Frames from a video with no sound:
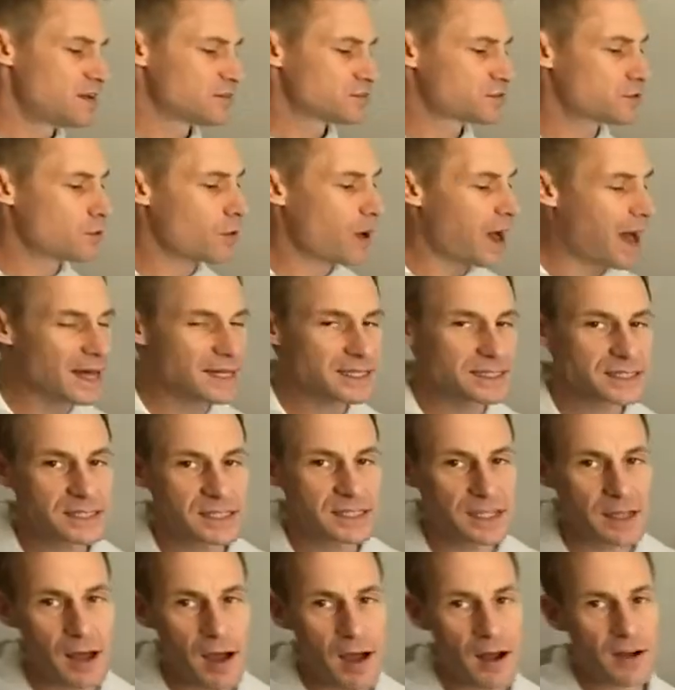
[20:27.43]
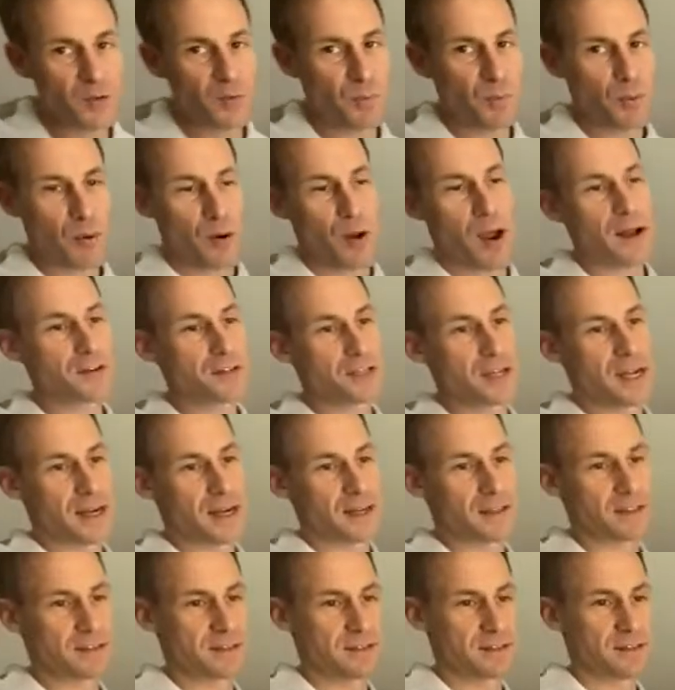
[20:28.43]
So I launch
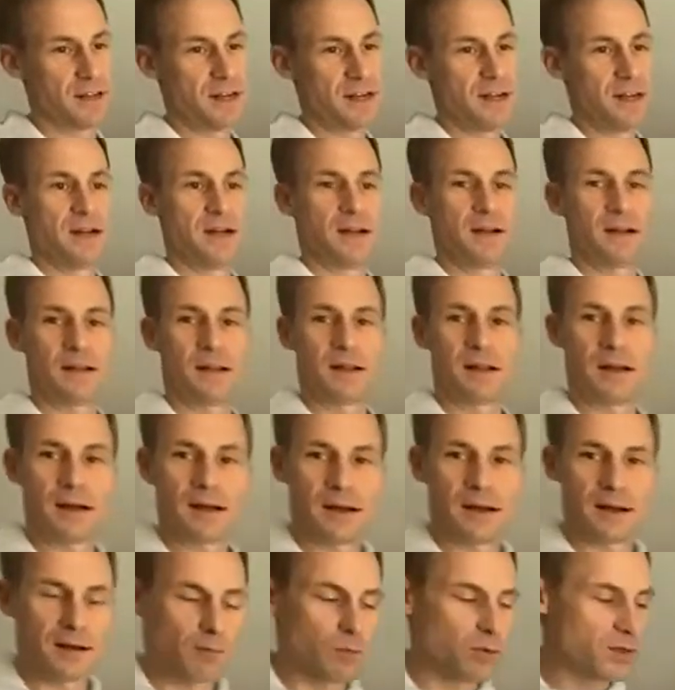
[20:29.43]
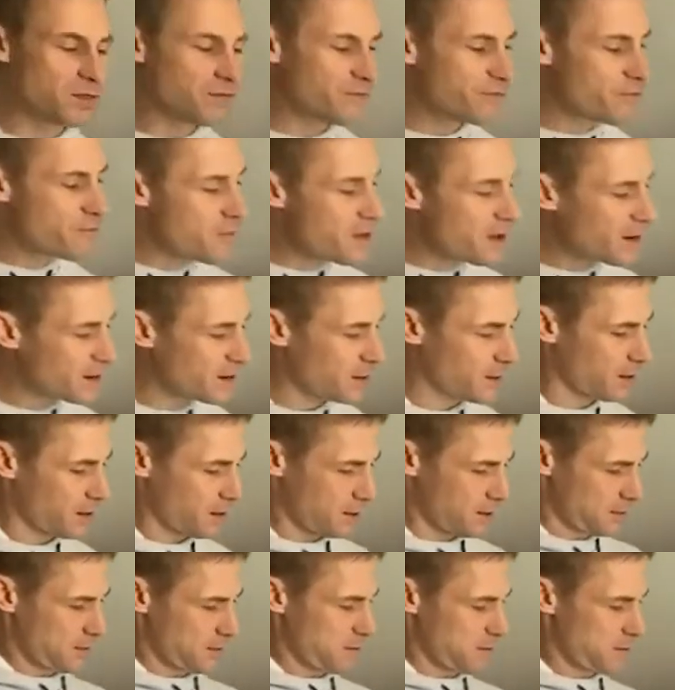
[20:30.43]
projects with
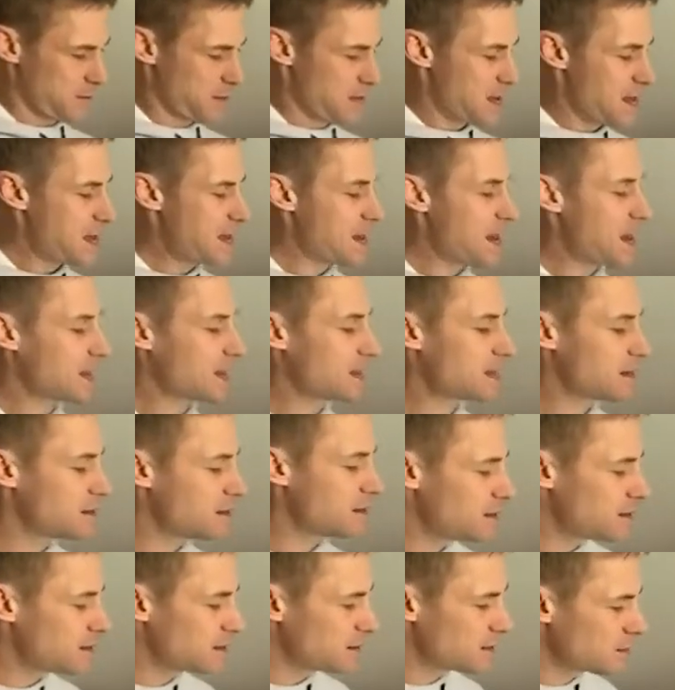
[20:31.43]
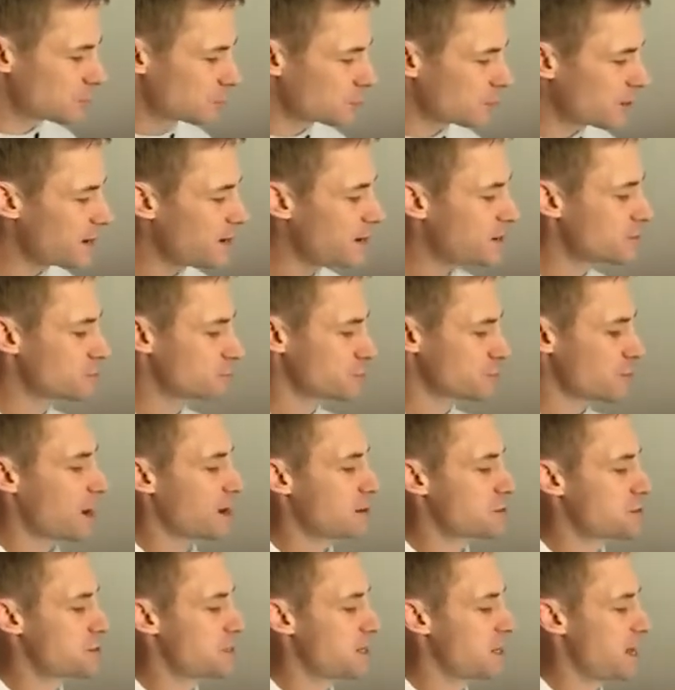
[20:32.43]
vigor, and I can create a
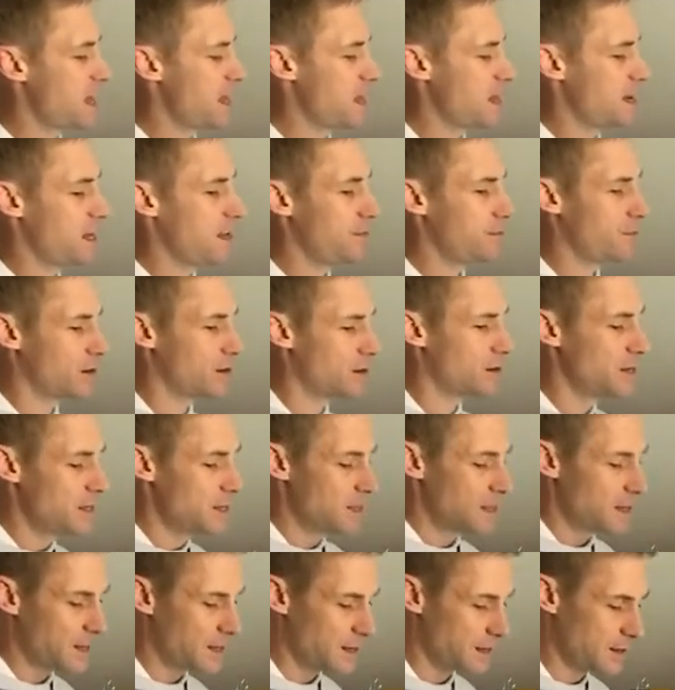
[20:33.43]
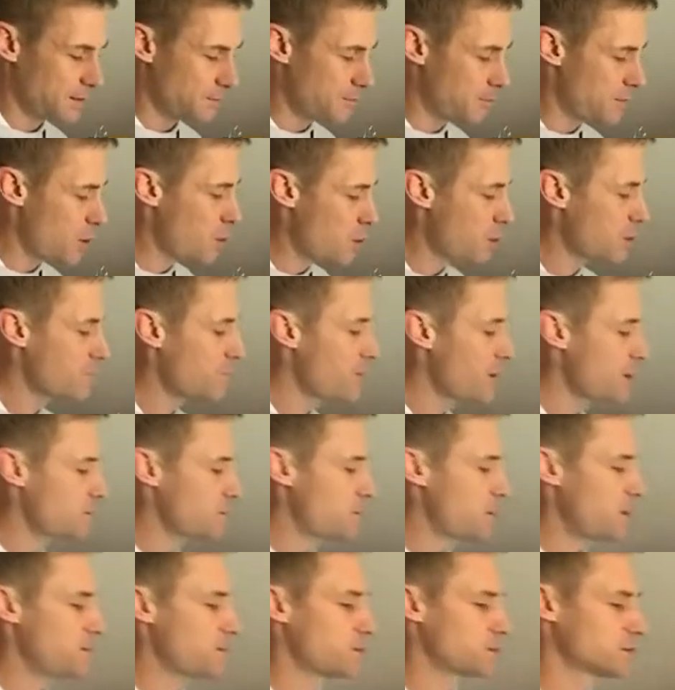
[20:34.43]
strategy and even
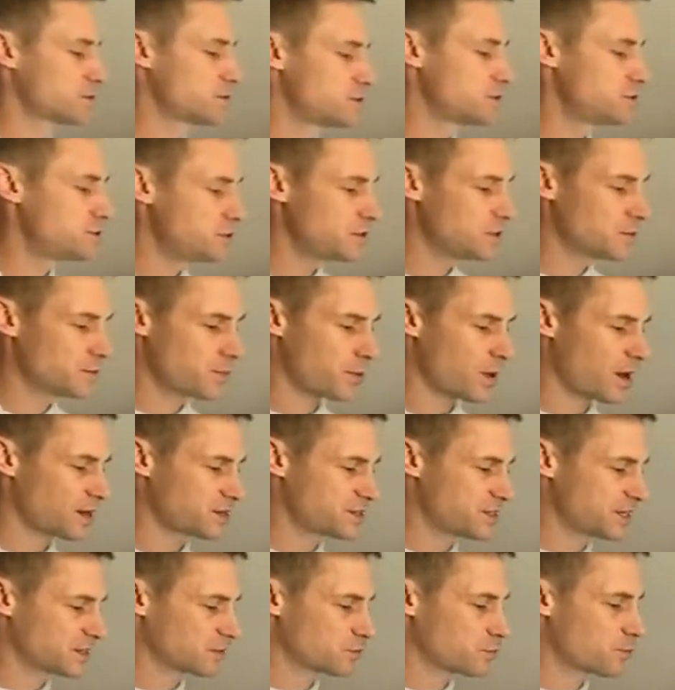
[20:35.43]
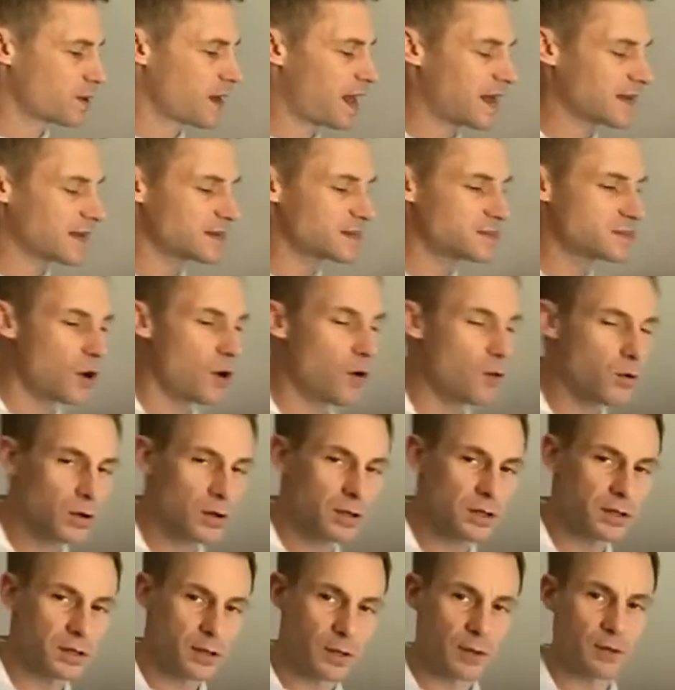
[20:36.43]
motivate people to do the projects, but I don't
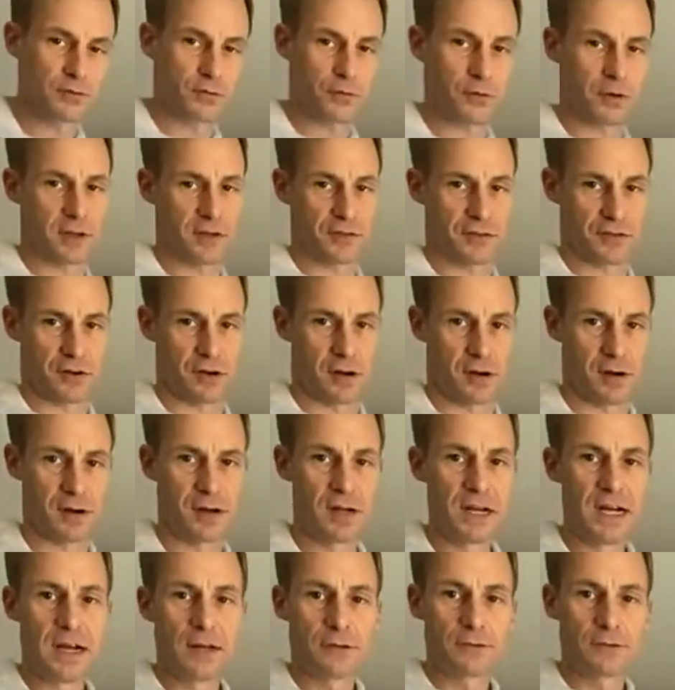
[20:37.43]
close very strong.